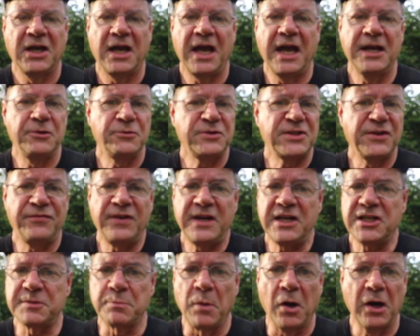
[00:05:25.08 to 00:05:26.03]
And it was a
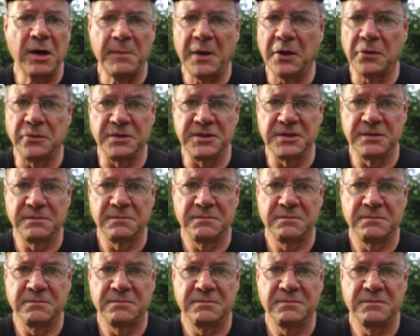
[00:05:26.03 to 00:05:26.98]
very small amount,
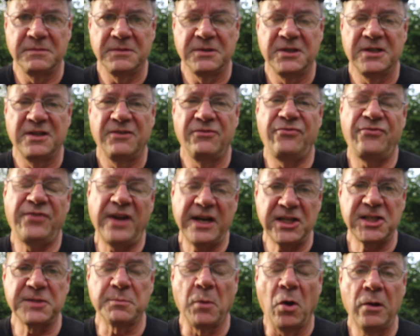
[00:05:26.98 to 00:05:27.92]

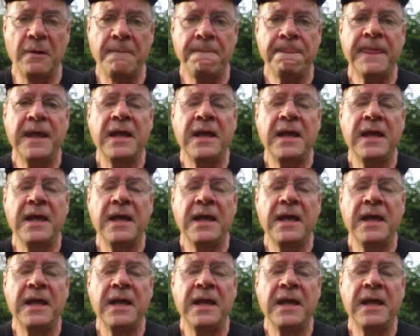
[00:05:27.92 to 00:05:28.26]
very small.